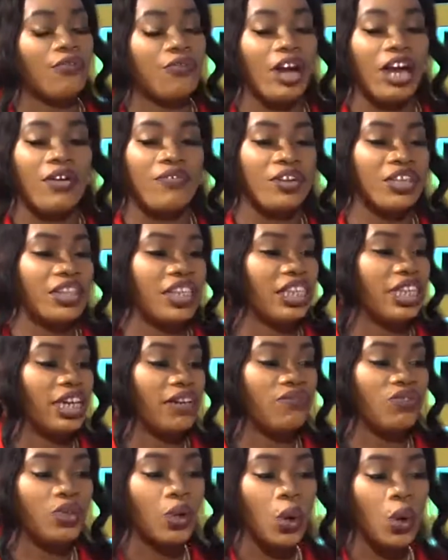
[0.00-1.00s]
everything
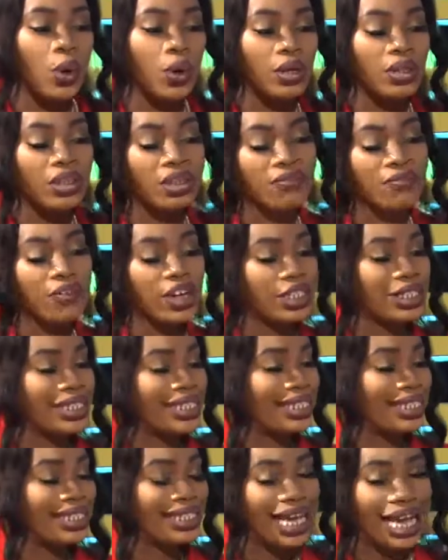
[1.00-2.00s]
I've done, the fashion
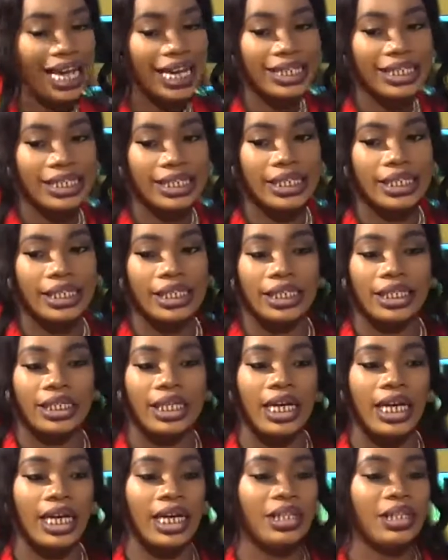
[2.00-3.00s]
designing,
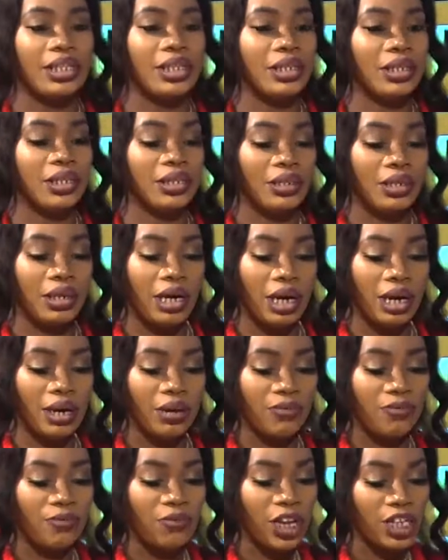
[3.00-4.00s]
the
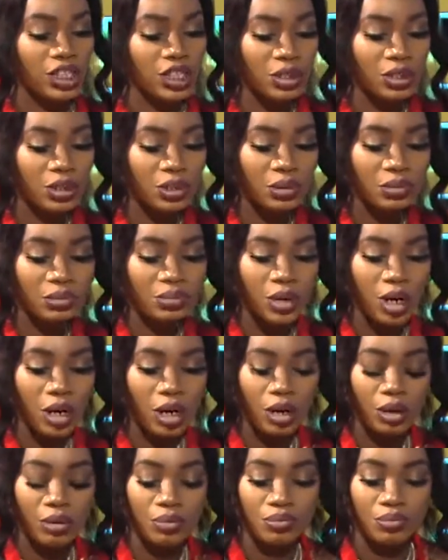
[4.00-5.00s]
um, fashion
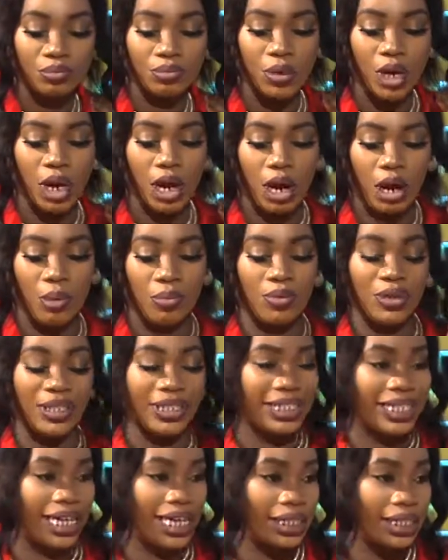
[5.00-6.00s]
um,
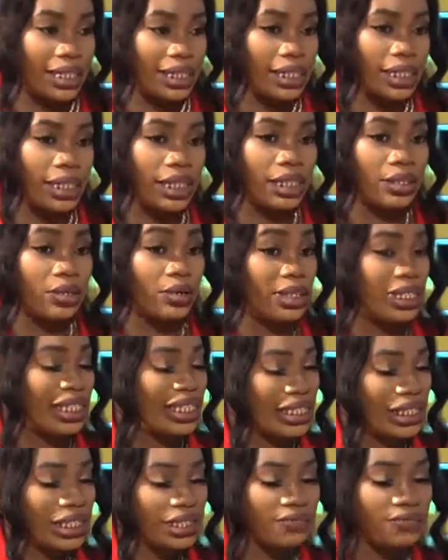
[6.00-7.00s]
presenting on
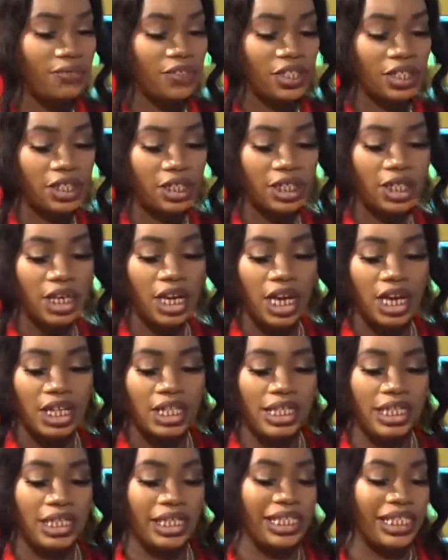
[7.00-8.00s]
TV,
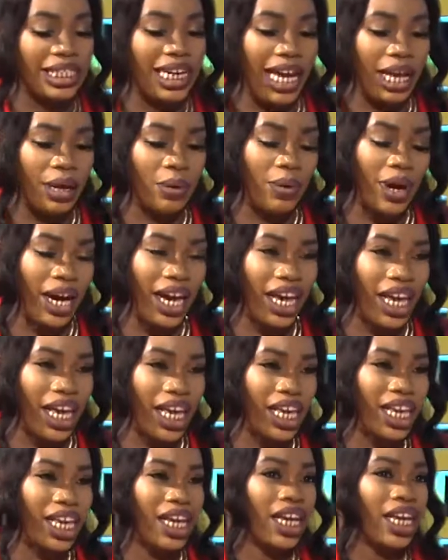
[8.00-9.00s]
the
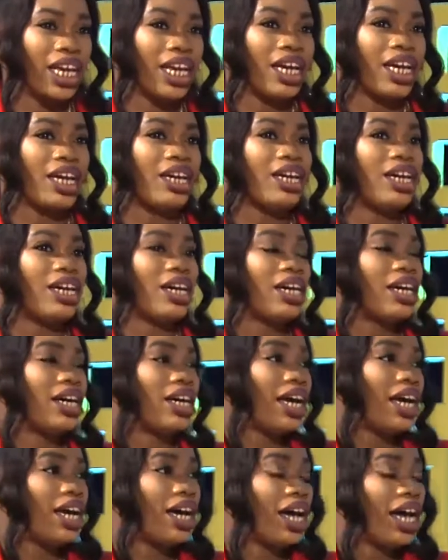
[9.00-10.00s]
DIY,
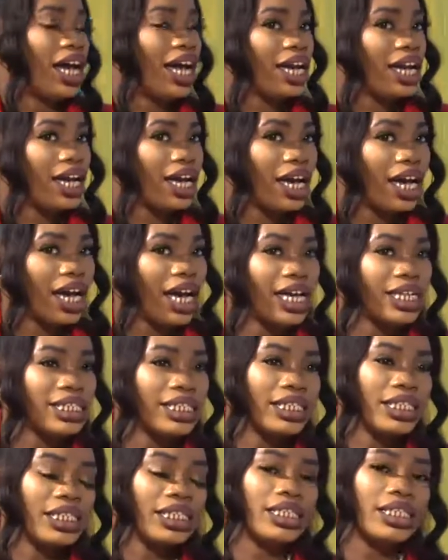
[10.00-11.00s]
I, I
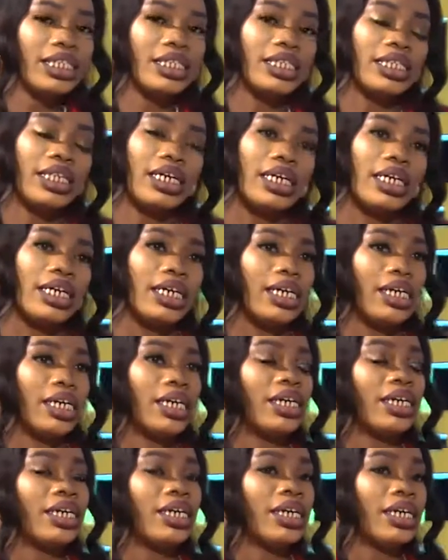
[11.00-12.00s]
didn't, uh,
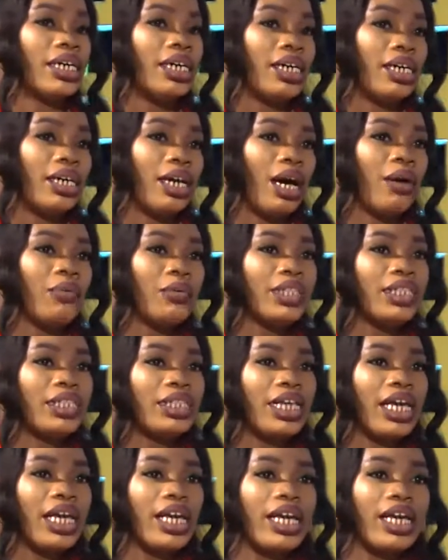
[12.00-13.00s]
I would
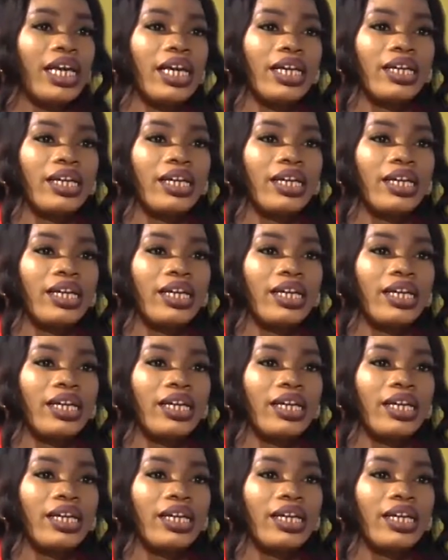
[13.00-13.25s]
say